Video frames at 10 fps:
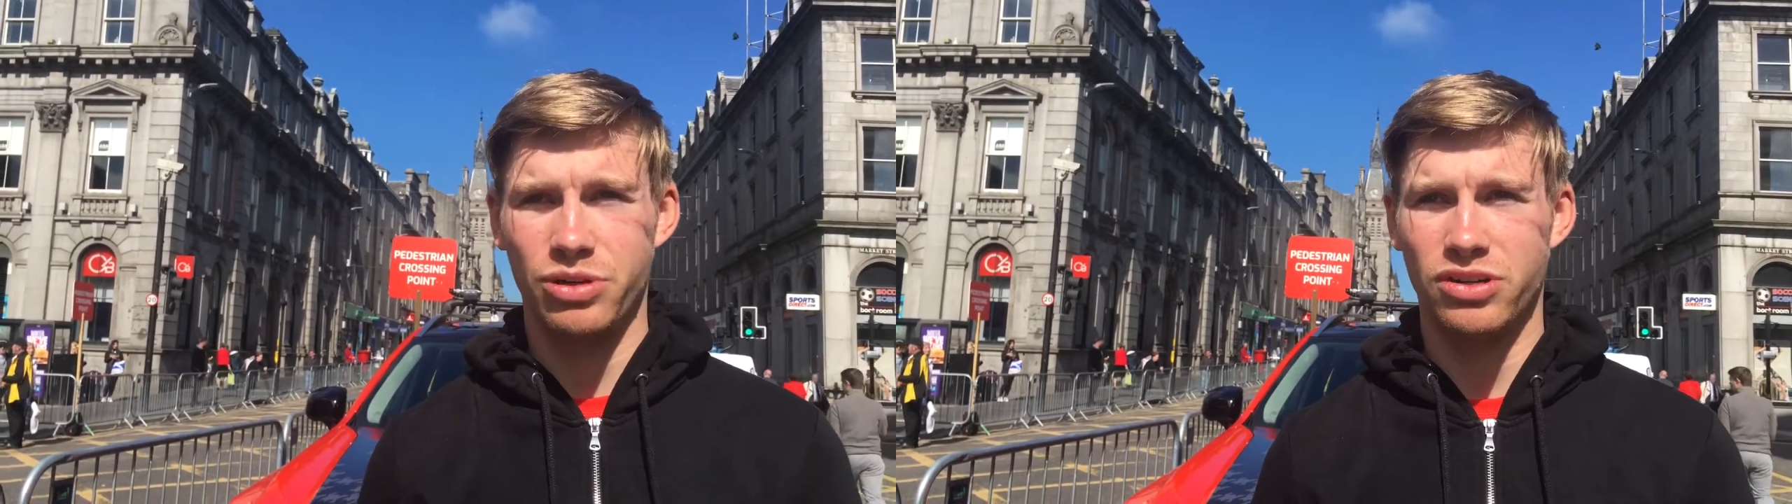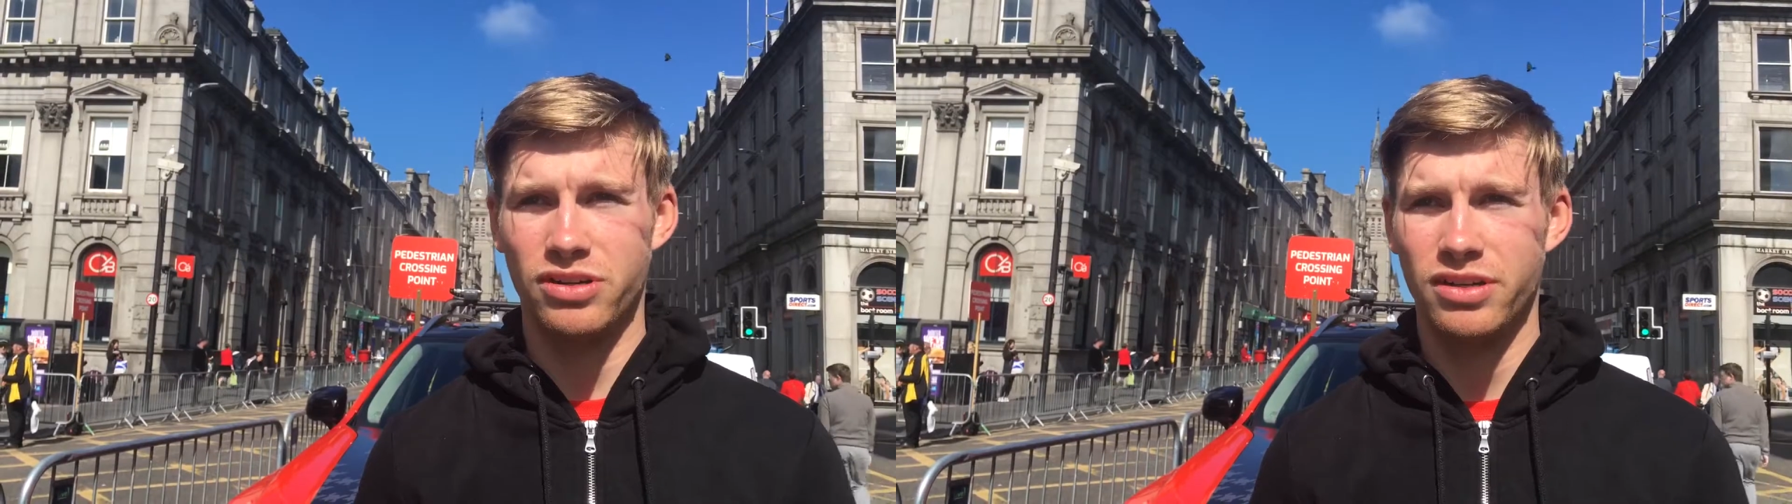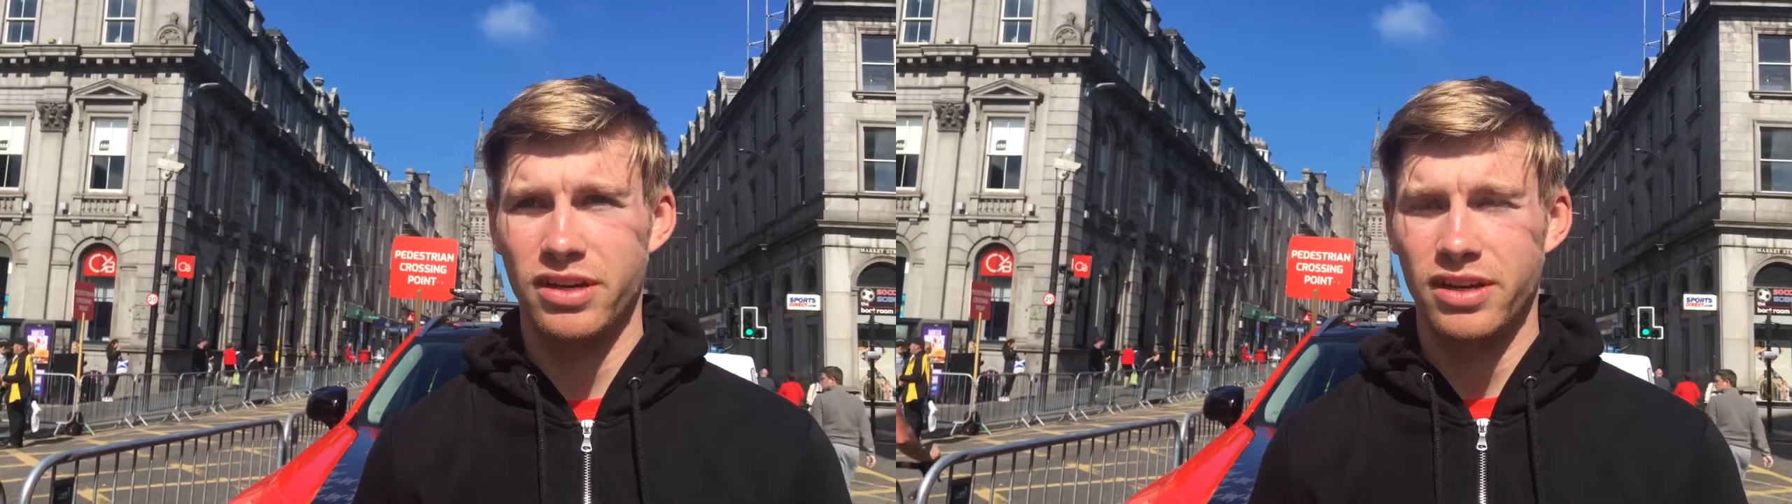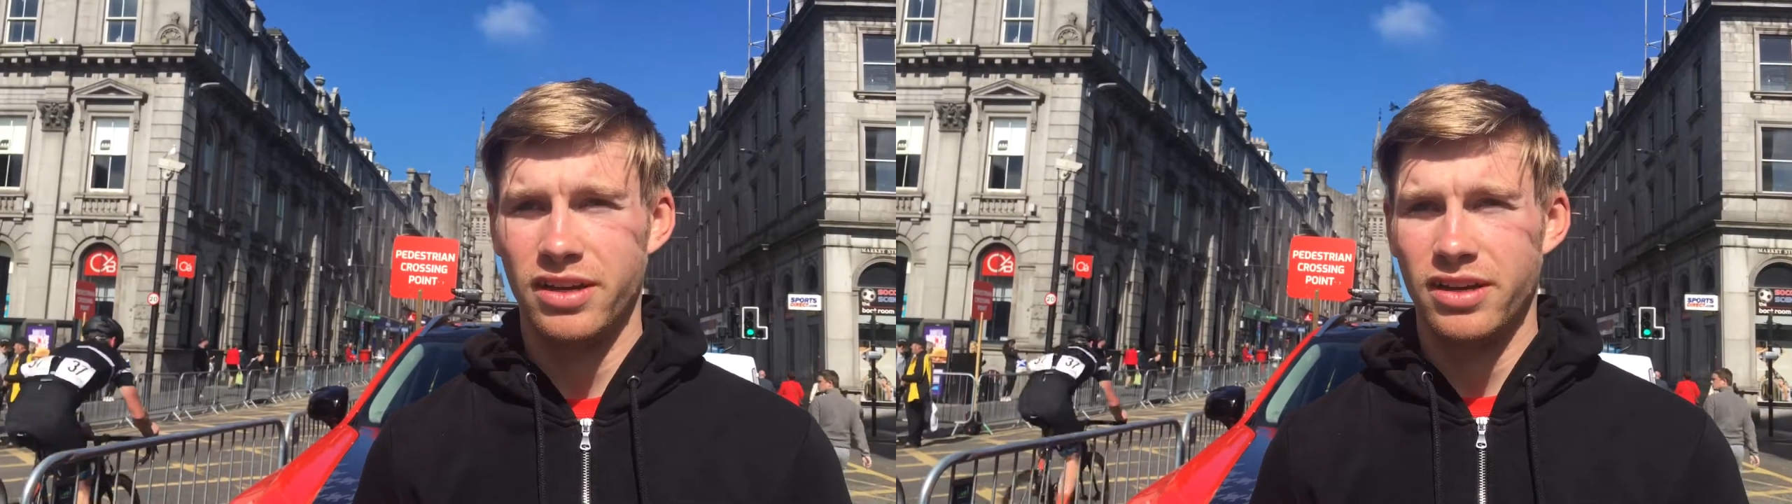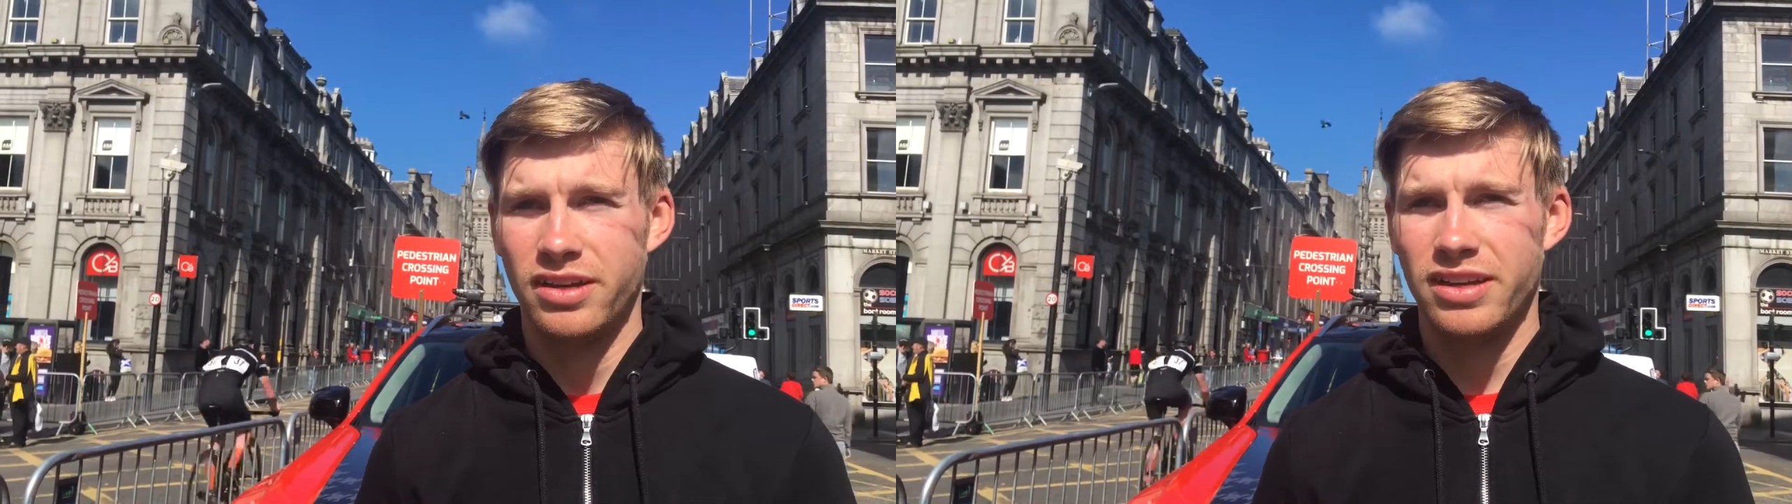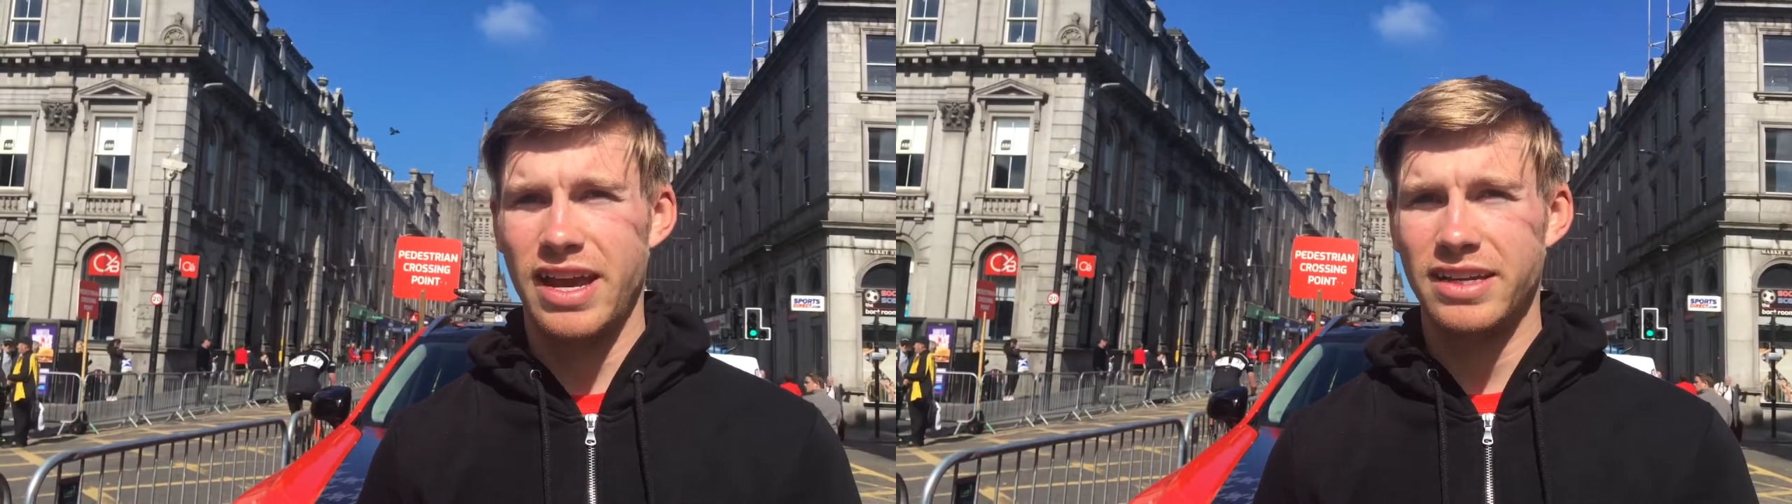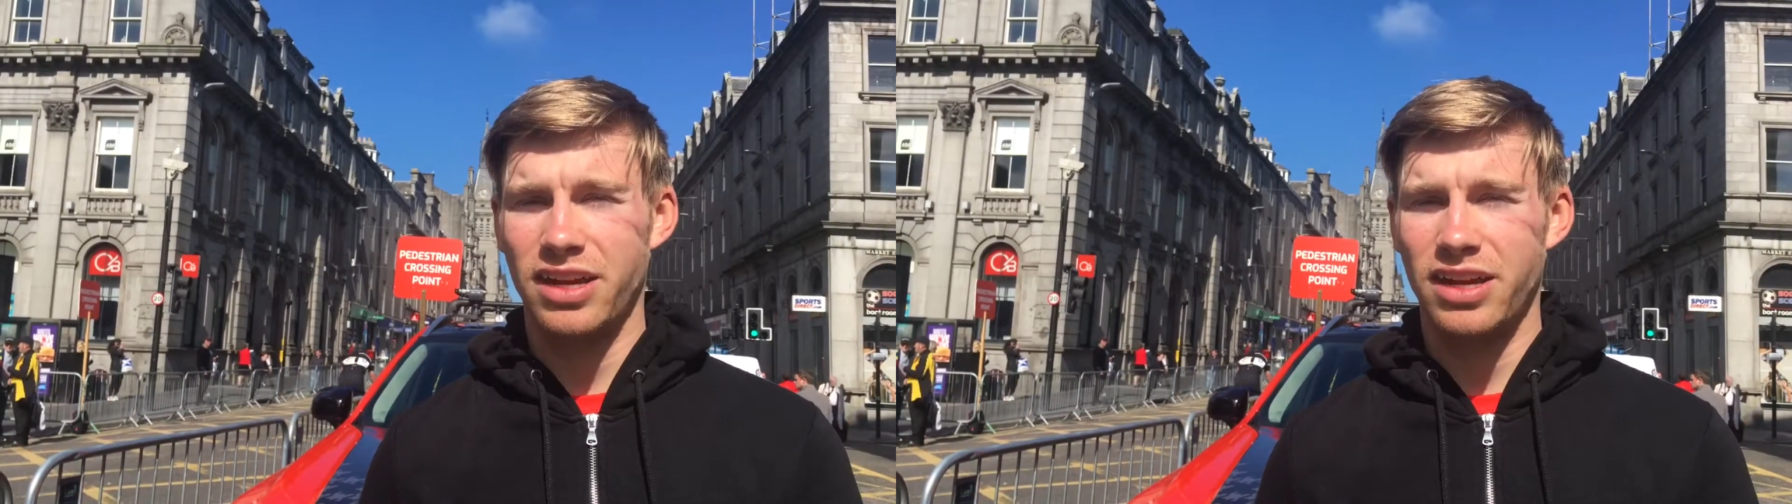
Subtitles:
But yeah,